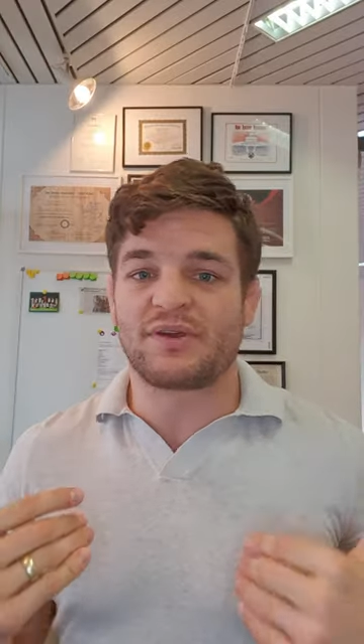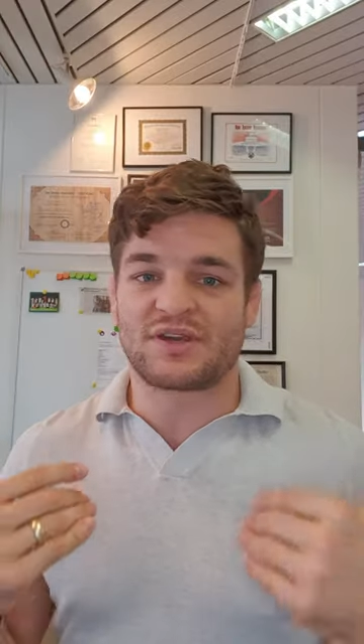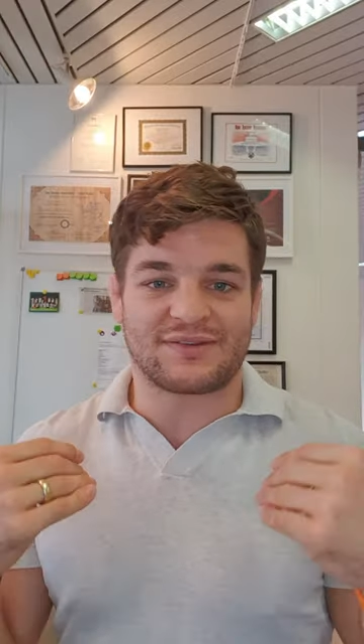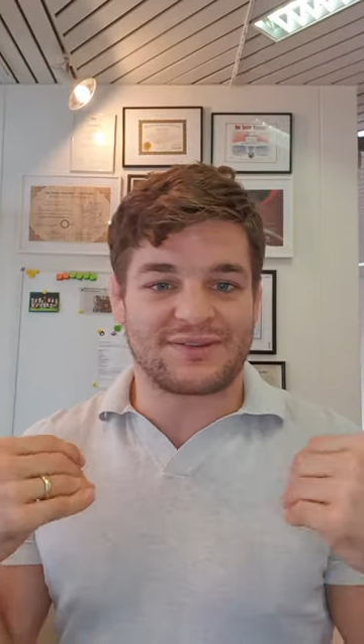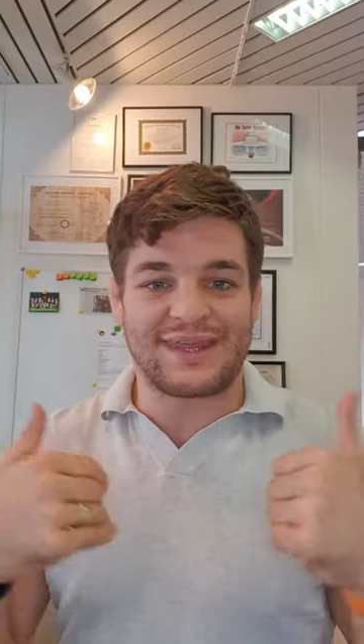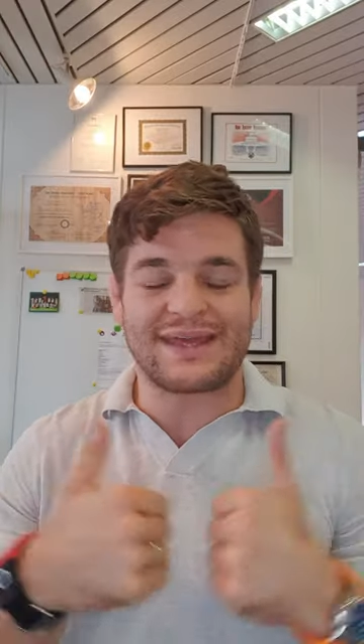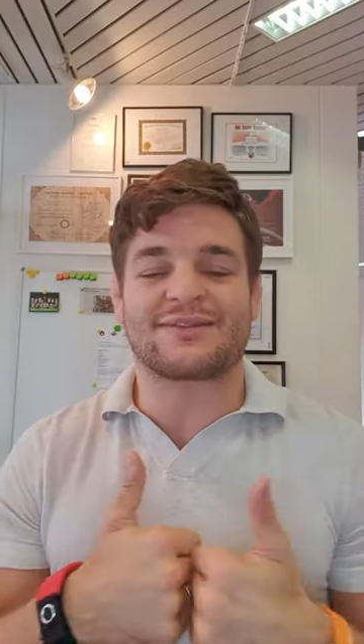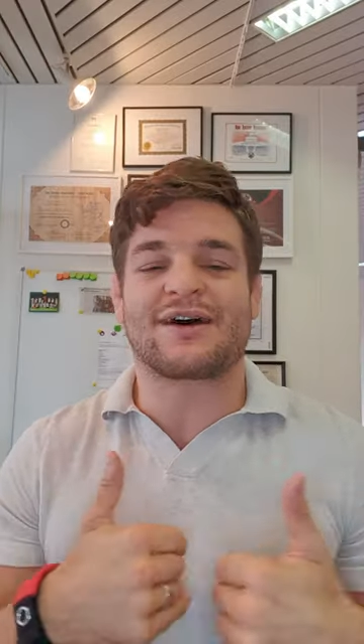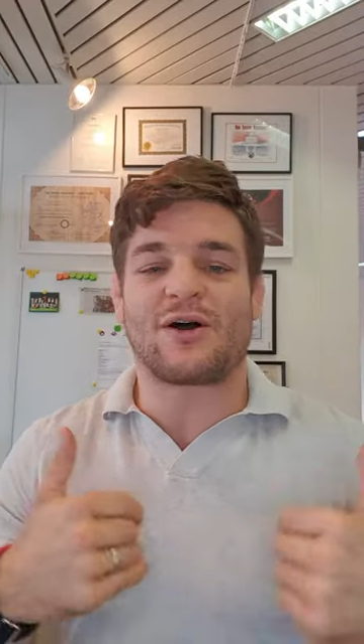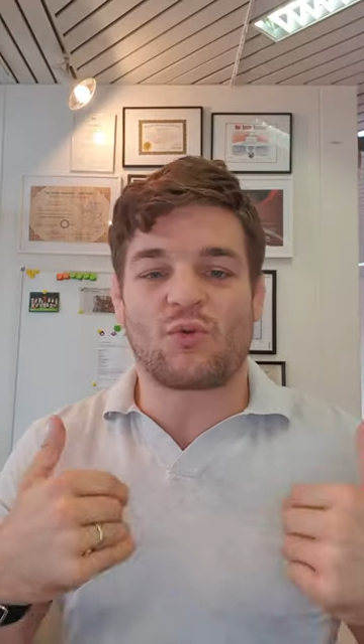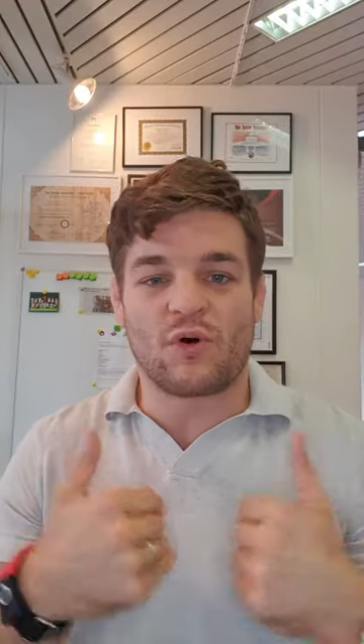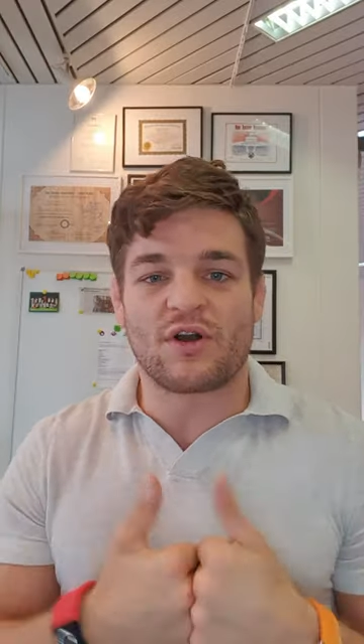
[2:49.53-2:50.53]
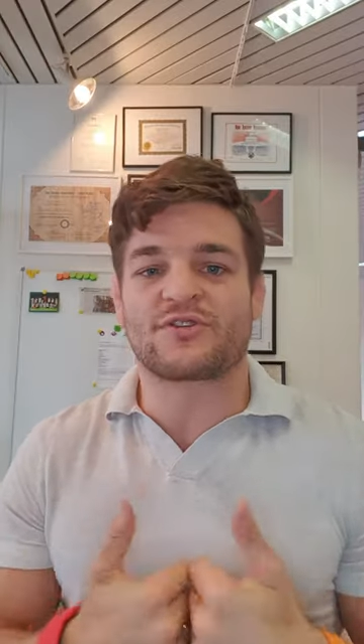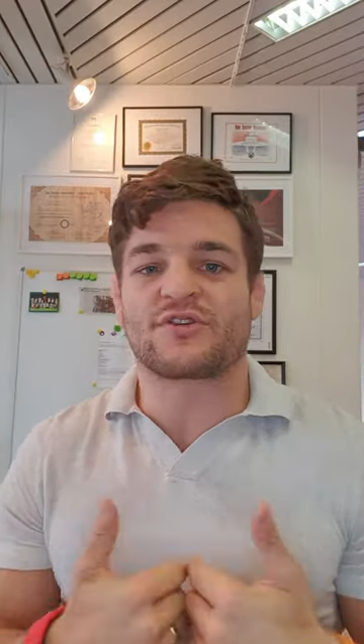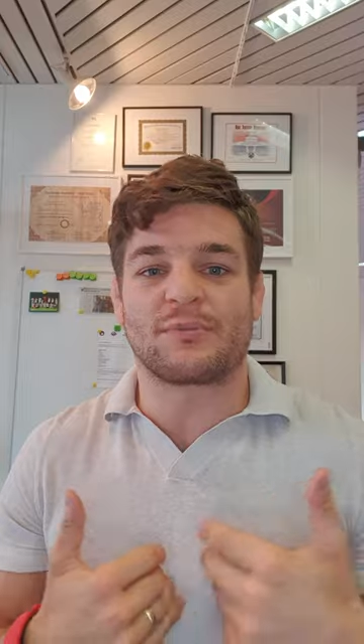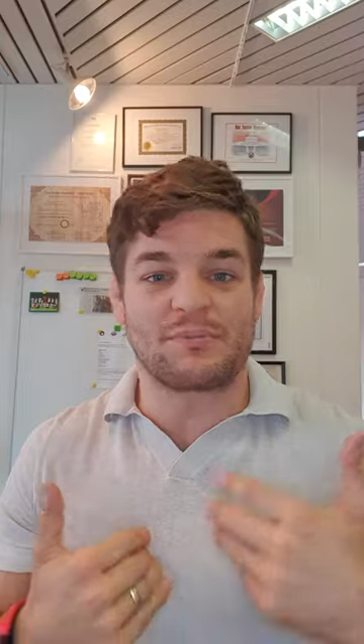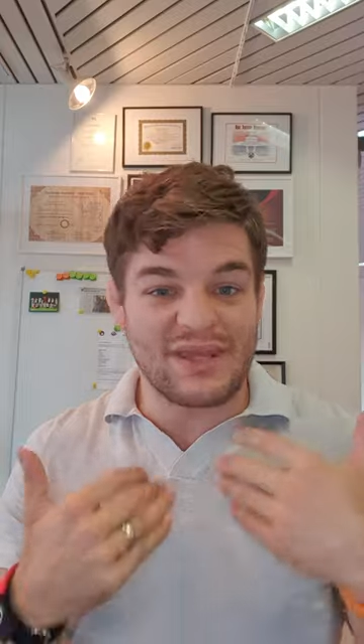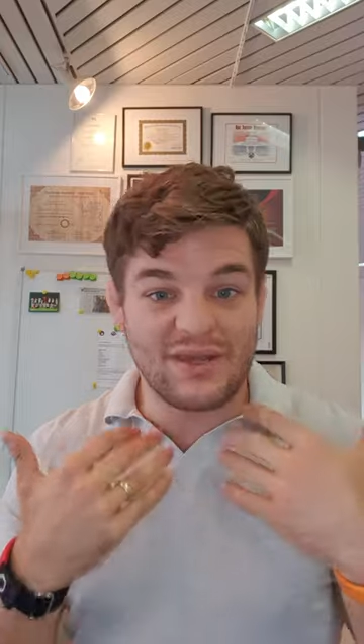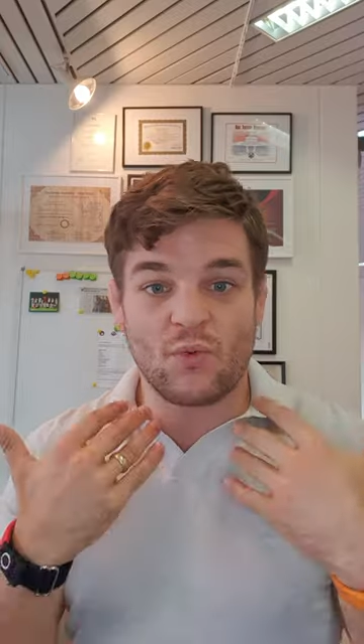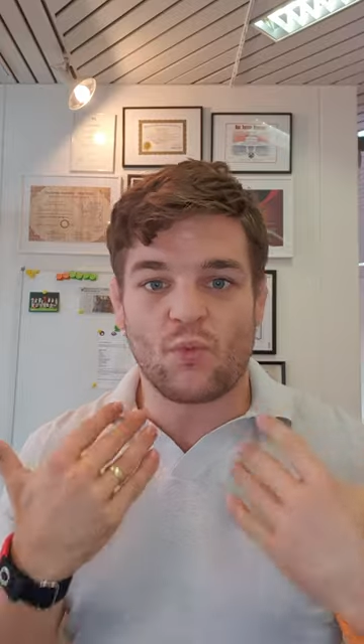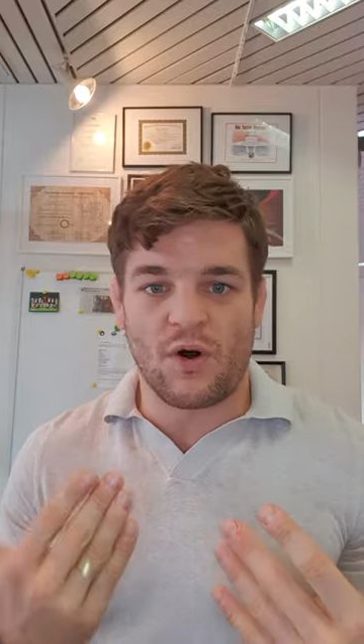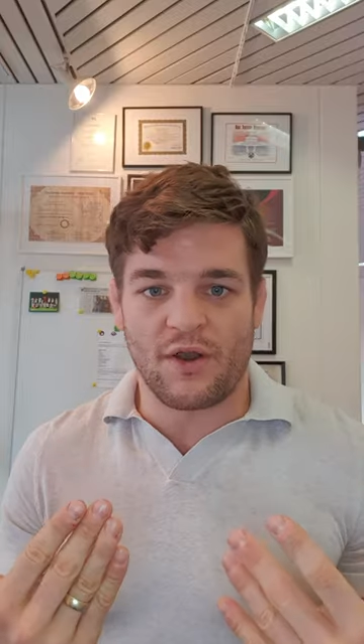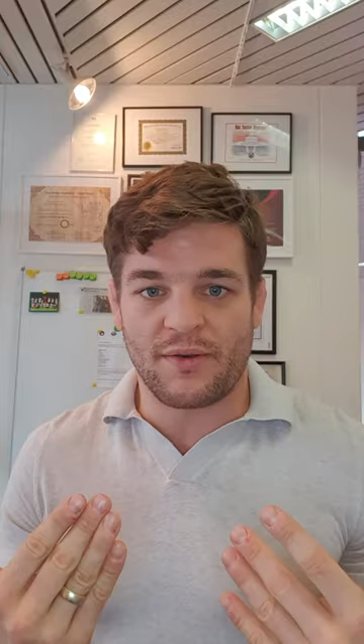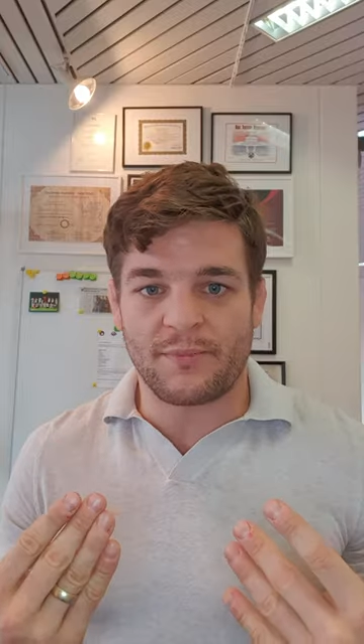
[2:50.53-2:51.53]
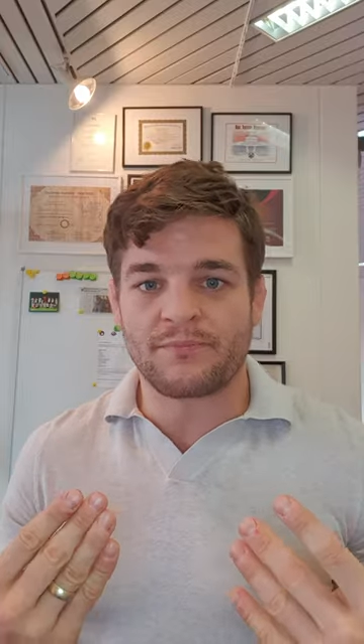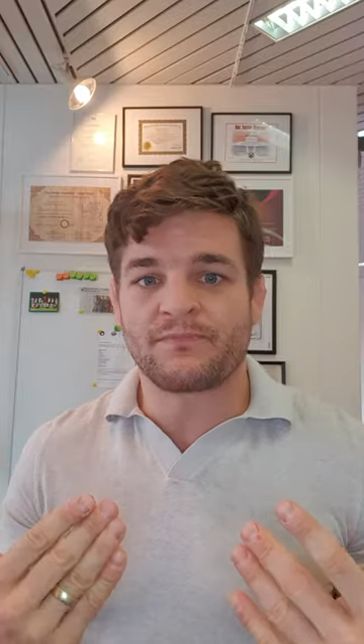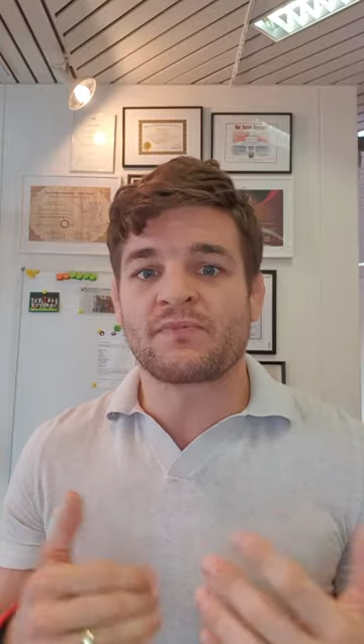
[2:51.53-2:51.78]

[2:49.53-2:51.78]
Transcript: because that's how wars are being won.